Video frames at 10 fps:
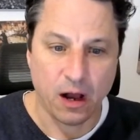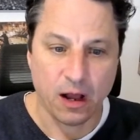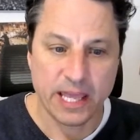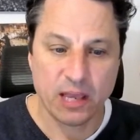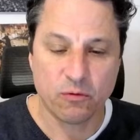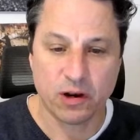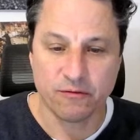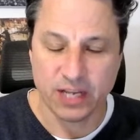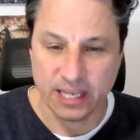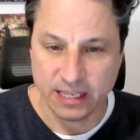he would have
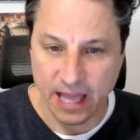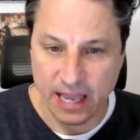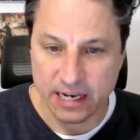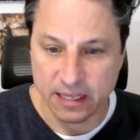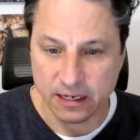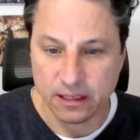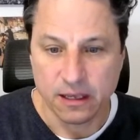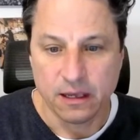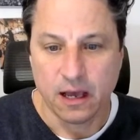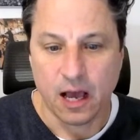negated,
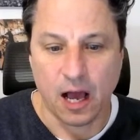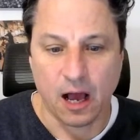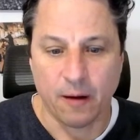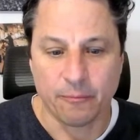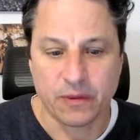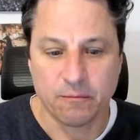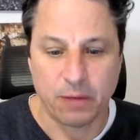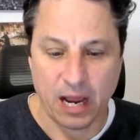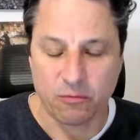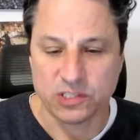
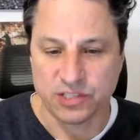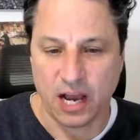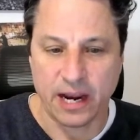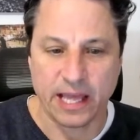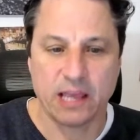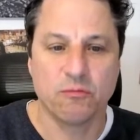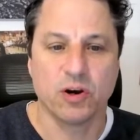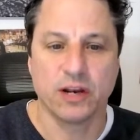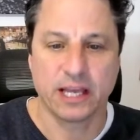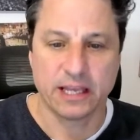by resigning, he would
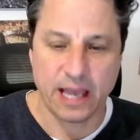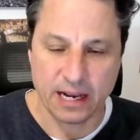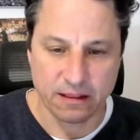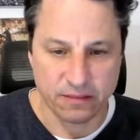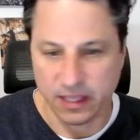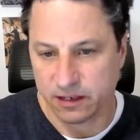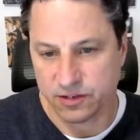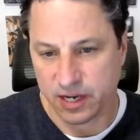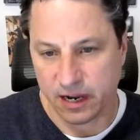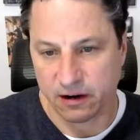have negated the
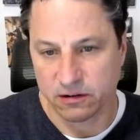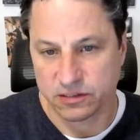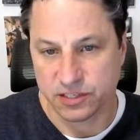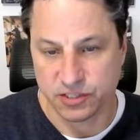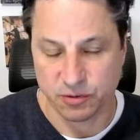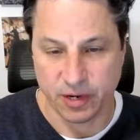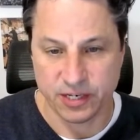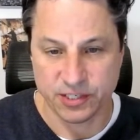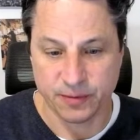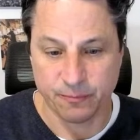entire
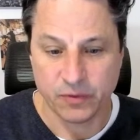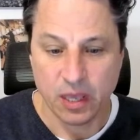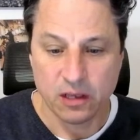situation.